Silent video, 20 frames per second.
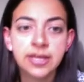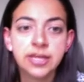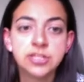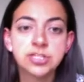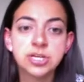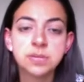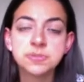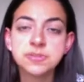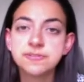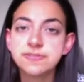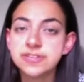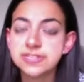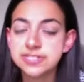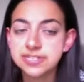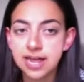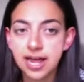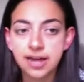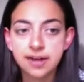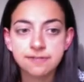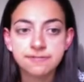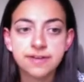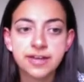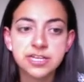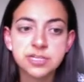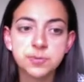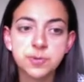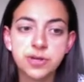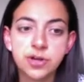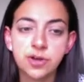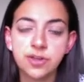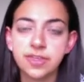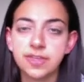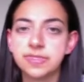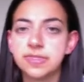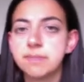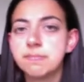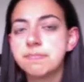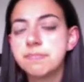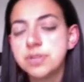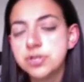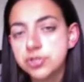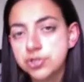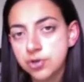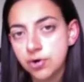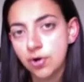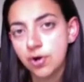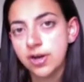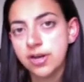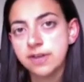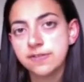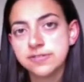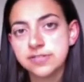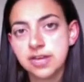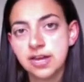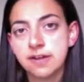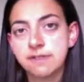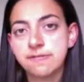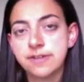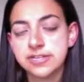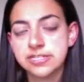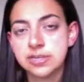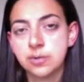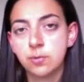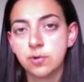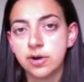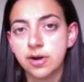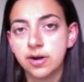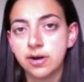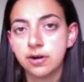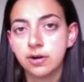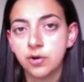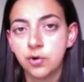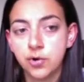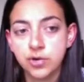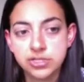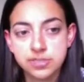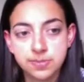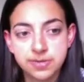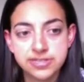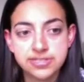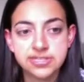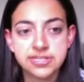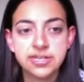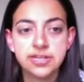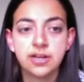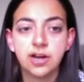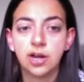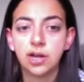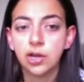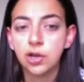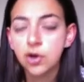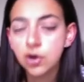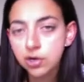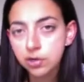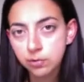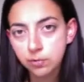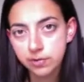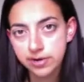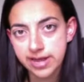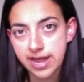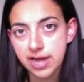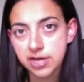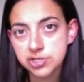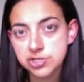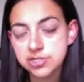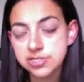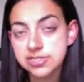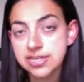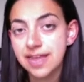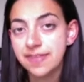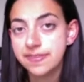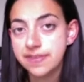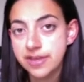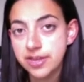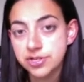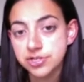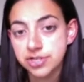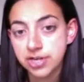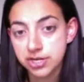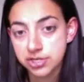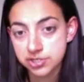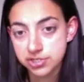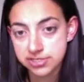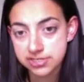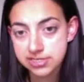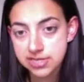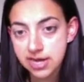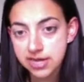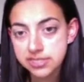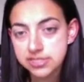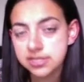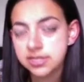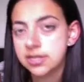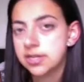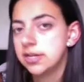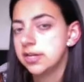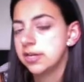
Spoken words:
In terms of the side effects, we know that the majority of side effects that we're going to be seeing are local reactions at the injection site,